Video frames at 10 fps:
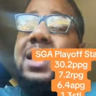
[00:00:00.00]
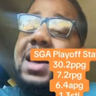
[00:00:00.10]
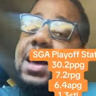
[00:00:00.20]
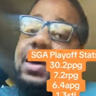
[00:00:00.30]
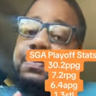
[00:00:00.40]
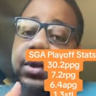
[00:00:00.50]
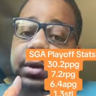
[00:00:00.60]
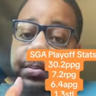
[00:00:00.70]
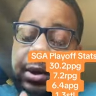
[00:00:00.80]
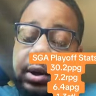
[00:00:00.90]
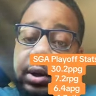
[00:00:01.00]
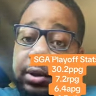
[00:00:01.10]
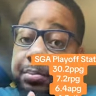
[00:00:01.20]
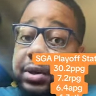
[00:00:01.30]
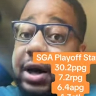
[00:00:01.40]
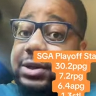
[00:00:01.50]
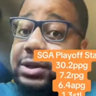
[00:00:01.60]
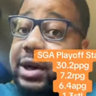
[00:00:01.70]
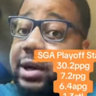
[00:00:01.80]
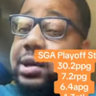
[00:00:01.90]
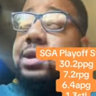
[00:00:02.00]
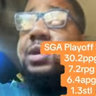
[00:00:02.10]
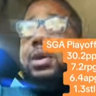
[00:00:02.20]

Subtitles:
and the abilities to block shots.